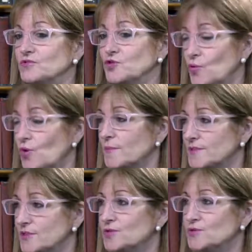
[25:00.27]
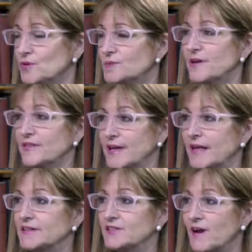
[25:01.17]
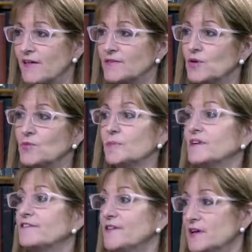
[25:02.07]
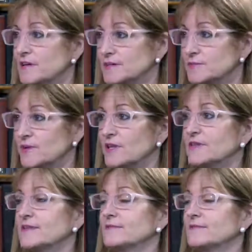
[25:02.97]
dorms, the new dorms on Lancaster Avenue, will be filled with,